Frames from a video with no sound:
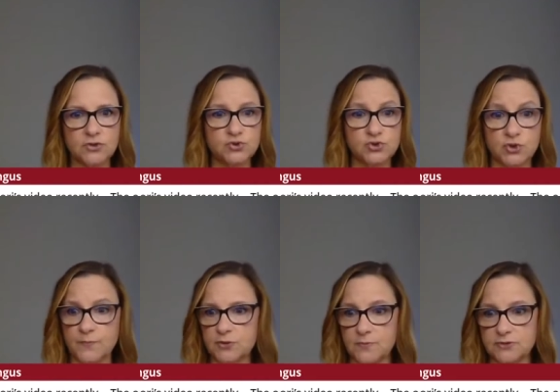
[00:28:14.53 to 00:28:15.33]

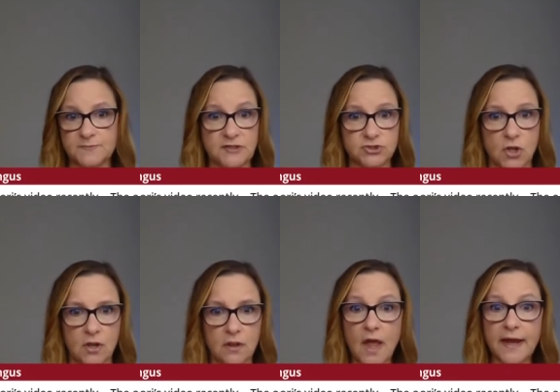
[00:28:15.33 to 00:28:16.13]
super duper
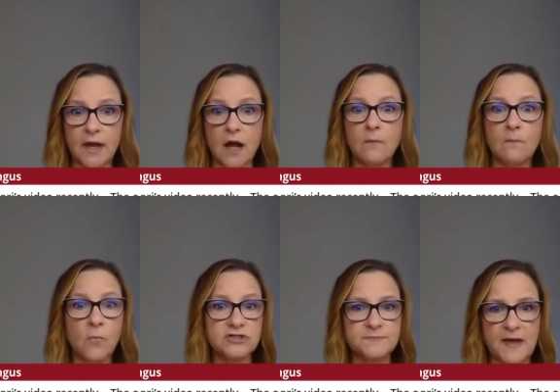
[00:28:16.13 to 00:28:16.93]
special, like
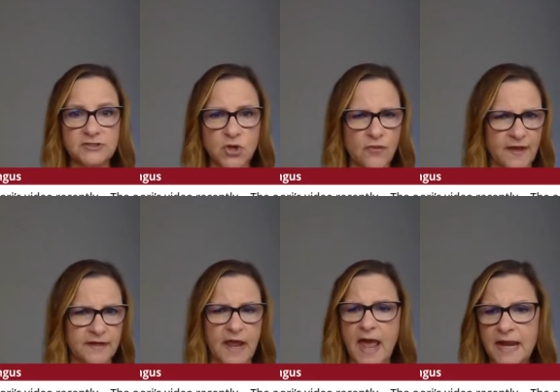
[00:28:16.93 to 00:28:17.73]
more special
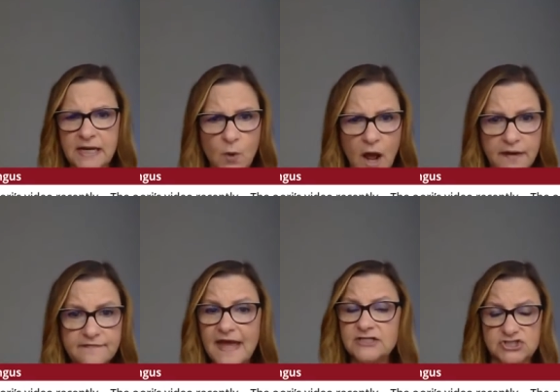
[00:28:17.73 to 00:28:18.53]
than
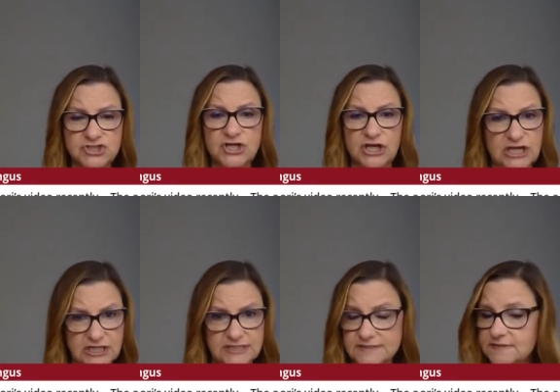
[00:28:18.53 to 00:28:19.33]
anyone, that she
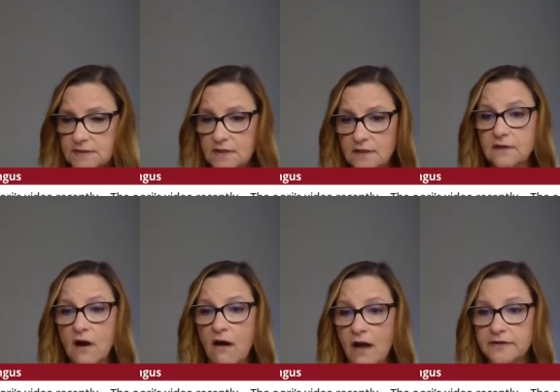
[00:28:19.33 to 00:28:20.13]
is
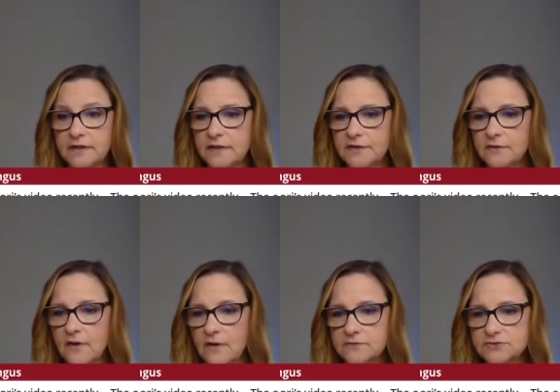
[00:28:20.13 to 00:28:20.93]
God in
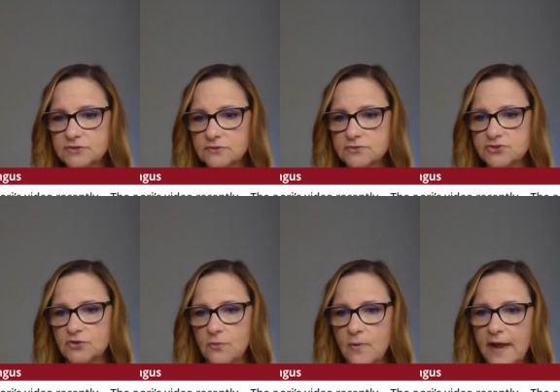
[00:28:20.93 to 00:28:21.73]
her own
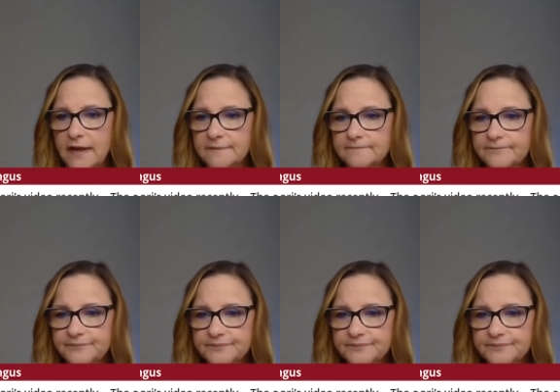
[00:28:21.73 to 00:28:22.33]
delusional way.